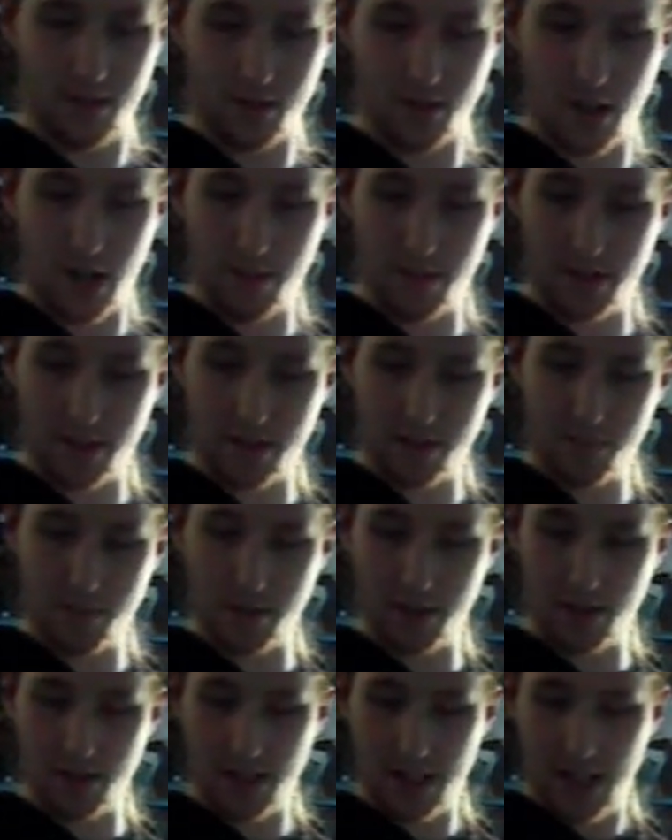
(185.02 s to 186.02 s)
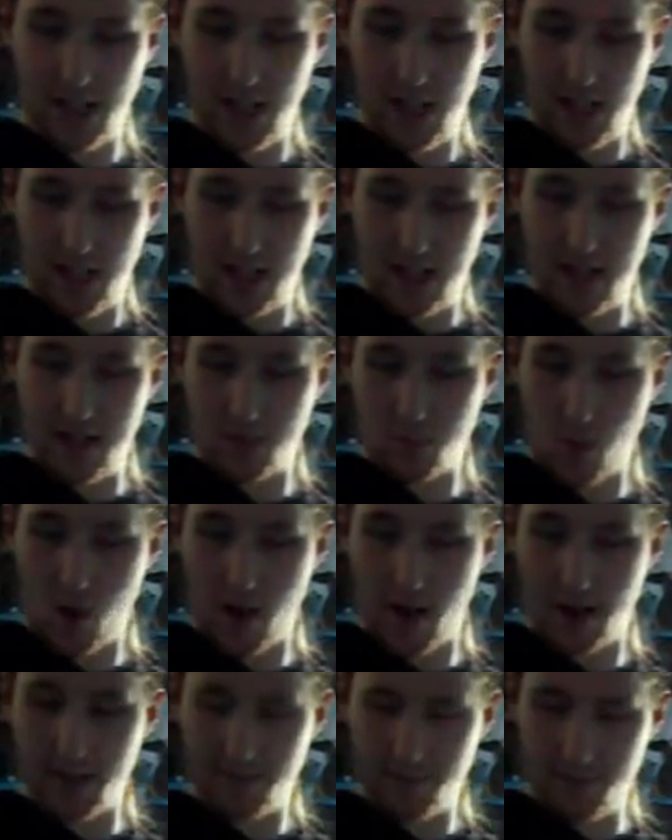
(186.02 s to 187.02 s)
describing this, but here's
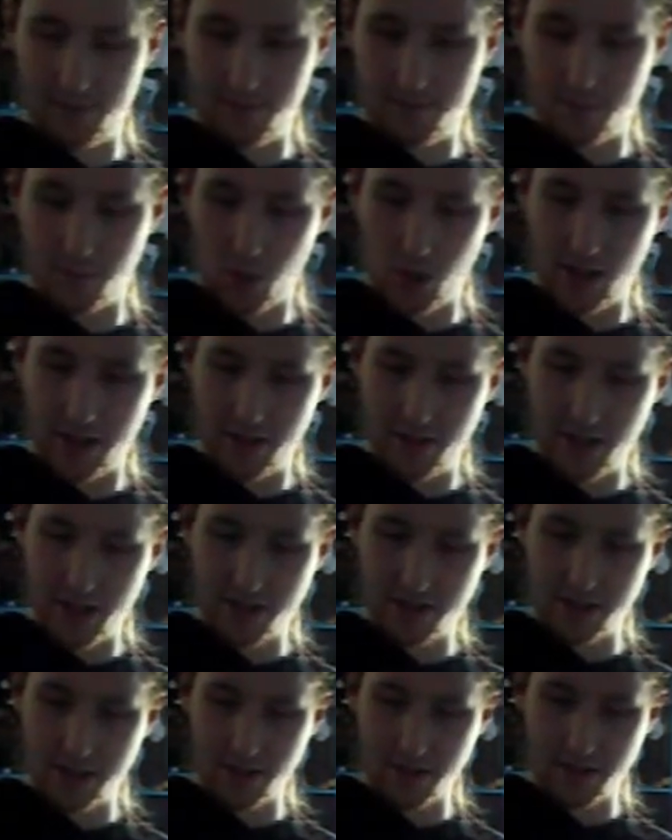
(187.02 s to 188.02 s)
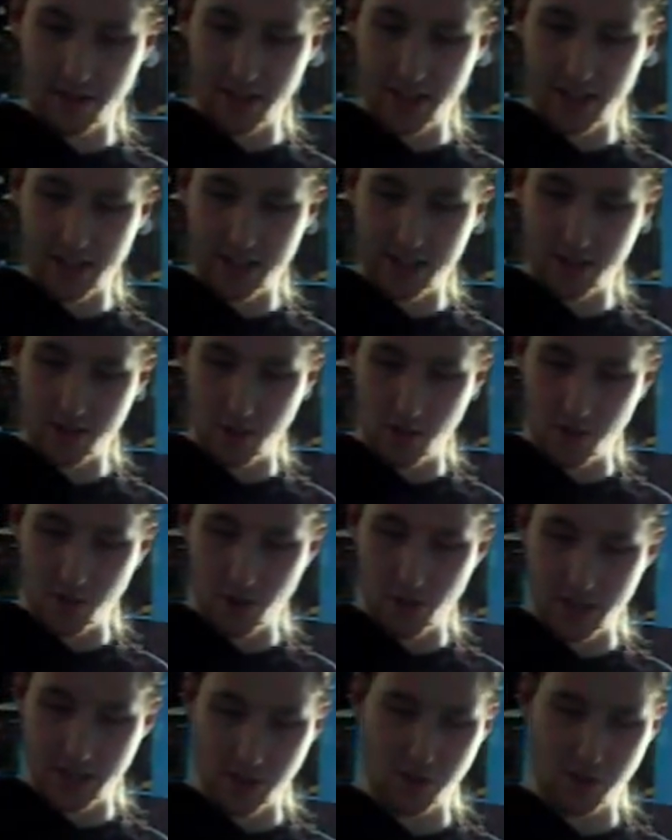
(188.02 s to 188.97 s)
why. Well, I don't necessarily think, unless you've got an